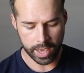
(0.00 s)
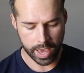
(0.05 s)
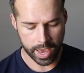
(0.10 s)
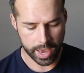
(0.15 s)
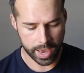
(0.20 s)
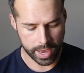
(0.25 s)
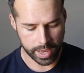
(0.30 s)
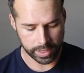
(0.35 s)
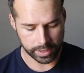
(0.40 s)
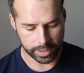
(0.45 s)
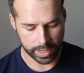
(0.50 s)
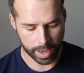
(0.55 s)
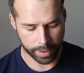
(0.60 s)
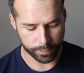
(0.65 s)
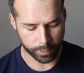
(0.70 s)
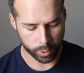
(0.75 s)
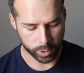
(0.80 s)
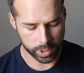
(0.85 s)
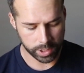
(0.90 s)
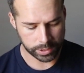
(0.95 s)
and
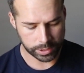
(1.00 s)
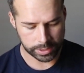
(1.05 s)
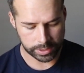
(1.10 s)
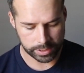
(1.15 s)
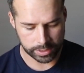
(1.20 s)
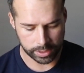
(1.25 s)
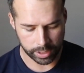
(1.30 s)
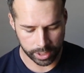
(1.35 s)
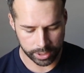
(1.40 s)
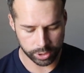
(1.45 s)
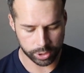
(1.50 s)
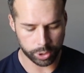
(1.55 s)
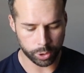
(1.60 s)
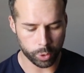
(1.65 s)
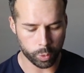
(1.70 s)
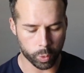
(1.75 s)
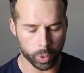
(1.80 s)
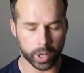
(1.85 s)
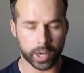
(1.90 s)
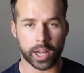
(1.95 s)
I've only done
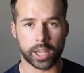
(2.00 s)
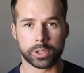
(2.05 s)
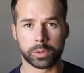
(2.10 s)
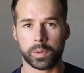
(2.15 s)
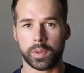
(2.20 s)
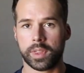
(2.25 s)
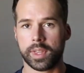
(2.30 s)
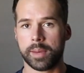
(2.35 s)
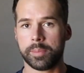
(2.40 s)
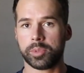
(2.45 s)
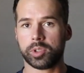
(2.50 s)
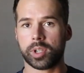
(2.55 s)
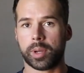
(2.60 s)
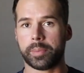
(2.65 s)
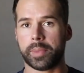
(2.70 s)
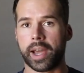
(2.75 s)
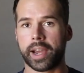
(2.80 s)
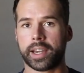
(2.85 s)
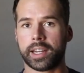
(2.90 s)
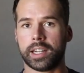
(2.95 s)
2 workouts with them, so
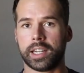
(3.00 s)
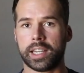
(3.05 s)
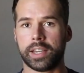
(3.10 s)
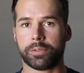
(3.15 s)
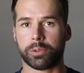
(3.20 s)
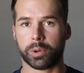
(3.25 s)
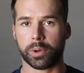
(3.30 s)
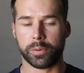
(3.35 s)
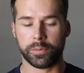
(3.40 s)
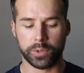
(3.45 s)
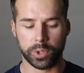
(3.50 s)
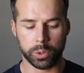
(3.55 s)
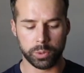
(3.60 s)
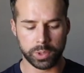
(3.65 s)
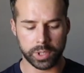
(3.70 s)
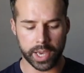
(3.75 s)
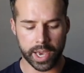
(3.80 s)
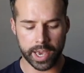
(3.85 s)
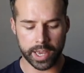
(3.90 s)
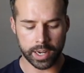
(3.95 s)
I'm not gonna give a review
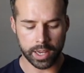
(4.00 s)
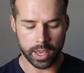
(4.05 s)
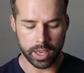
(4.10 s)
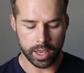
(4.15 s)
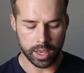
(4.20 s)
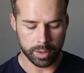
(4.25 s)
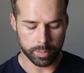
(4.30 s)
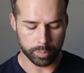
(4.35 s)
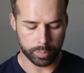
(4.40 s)
yet.